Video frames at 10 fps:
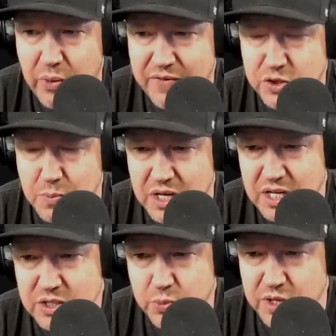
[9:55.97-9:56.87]
Ravager
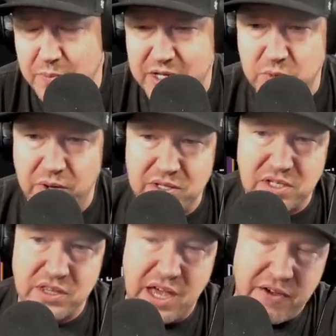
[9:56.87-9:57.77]
minions were the best ones
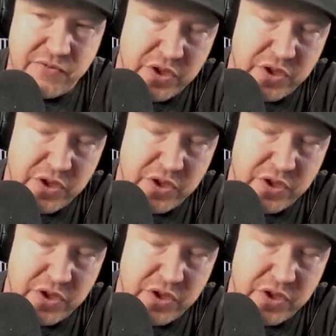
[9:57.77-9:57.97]
on the,